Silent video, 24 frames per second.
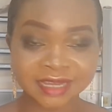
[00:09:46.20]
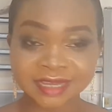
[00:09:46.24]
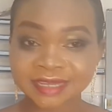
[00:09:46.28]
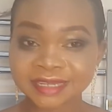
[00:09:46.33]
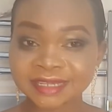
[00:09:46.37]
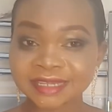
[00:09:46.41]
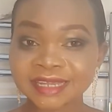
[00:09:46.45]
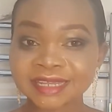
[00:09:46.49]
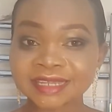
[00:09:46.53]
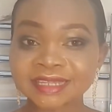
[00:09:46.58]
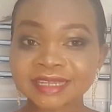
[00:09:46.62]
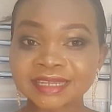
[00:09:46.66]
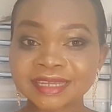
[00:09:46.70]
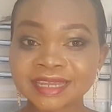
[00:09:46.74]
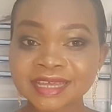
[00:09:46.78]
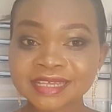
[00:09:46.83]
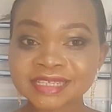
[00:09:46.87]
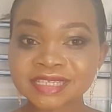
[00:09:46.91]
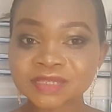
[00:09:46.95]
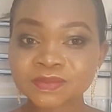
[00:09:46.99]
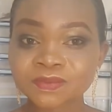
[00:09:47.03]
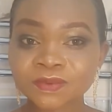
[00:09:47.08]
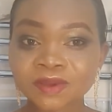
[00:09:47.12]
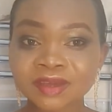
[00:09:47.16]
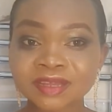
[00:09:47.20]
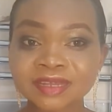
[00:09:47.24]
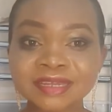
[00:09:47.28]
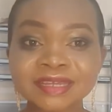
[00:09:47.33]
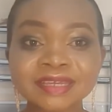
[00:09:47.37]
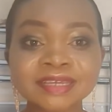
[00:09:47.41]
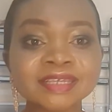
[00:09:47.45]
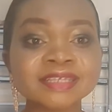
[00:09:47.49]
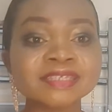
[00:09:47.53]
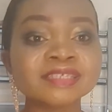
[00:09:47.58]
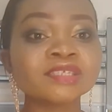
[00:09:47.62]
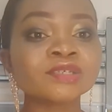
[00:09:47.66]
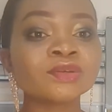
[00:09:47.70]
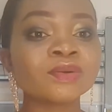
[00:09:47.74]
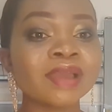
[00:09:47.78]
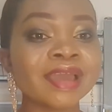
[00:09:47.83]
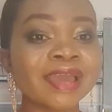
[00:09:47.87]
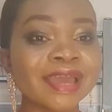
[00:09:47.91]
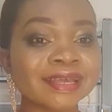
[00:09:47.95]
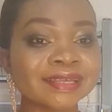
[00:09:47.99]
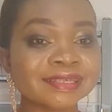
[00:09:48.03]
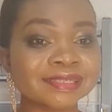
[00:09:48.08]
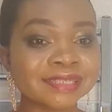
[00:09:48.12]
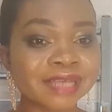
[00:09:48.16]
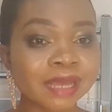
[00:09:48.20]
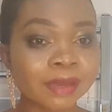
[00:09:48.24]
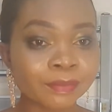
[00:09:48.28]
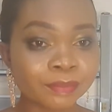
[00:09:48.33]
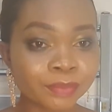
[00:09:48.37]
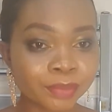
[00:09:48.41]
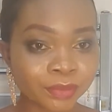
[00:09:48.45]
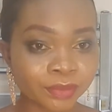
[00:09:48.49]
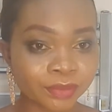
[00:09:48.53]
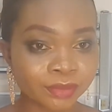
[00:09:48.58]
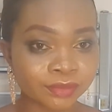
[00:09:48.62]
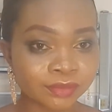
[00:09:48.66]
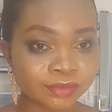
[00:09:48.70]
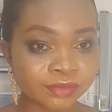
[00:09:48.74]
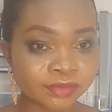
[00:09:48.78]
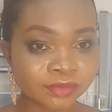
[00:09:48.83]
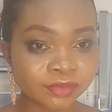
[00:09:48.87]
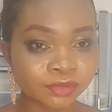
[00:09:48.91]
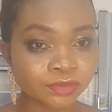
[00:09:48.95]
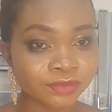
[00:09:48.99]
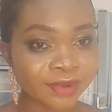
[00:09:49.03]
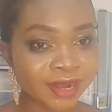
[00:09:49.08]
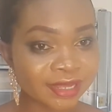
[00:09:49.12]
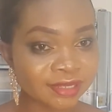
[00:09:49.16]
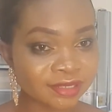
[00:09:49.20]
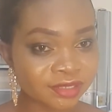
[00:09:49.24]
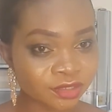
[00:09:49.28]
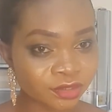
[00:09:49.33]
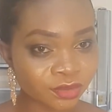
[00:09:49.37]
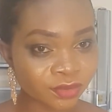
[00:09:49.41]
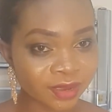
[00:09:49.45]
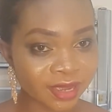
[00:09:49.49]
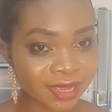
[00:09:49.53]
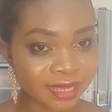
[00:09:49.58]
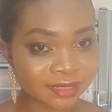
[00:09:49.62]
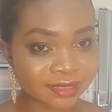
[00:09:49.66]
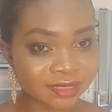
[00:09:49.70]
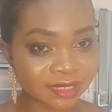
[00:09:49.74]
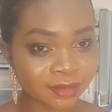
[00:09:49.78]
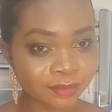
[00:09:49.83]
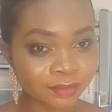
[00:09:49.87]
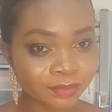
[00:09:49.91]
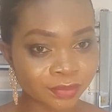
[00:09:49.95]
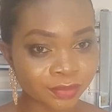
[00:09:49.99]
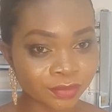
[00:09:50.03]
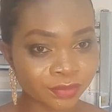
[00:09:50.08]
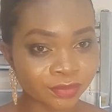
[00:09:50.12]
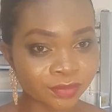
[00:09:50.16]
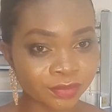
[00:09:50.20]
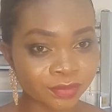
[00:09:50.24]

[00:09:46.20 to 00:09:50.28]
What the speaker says: Then the next one is your example. Write your example.